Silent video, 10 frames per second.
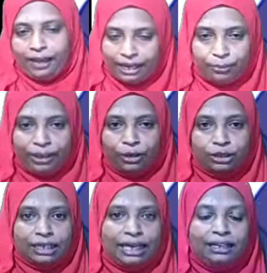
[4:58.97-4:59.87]
And we
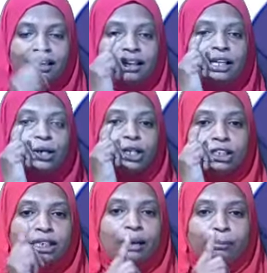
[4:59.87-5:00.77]
know that in
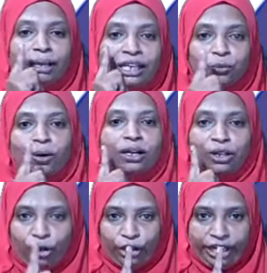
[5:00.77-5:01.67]
order to complete one
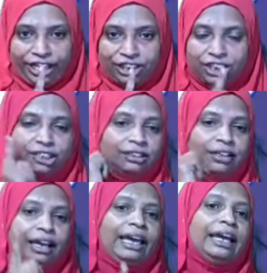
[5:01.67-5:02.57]
rotation,
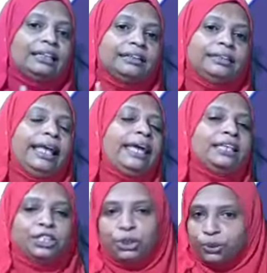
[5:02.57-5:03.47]
earth
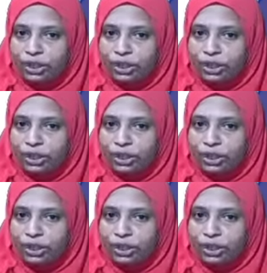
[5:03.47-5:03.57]
takes